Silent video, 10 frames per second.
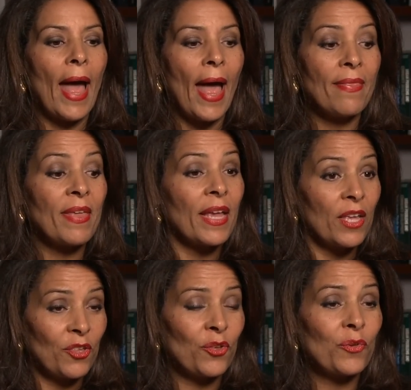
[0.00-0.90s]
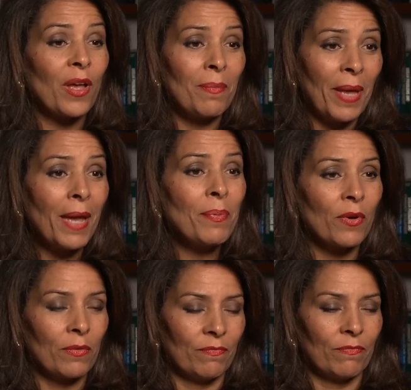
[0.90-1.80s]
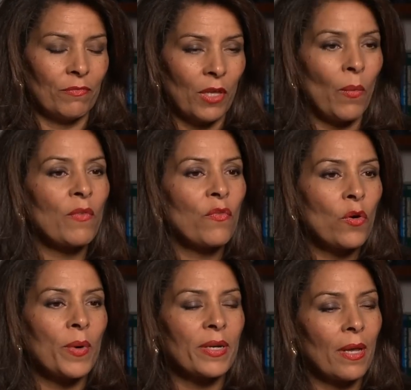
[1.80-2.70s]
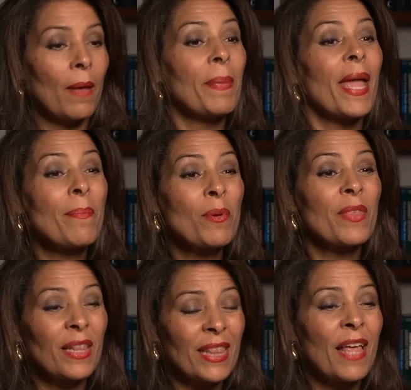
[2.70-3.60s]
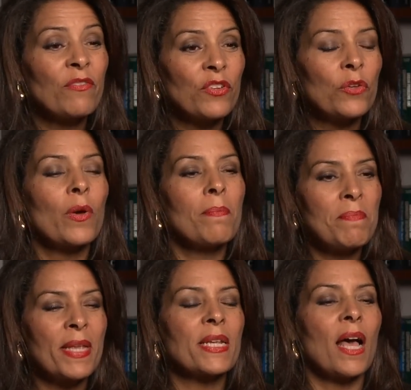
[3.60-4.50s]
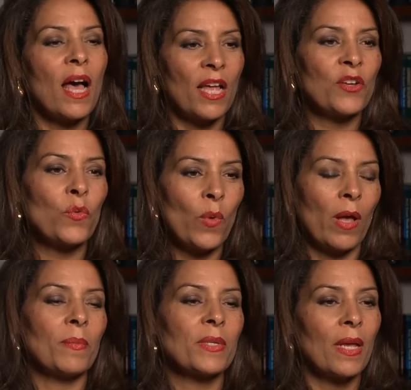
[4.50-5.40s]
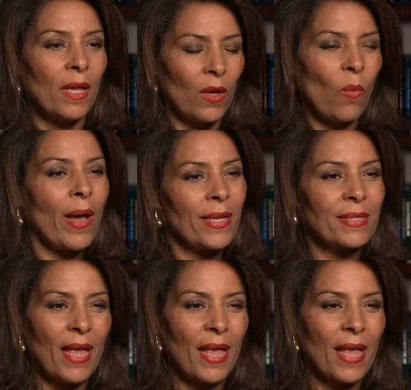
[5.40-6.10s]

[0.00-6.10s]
and they issued a paper going forward, a paper that left you a bit underwhelmed. Why is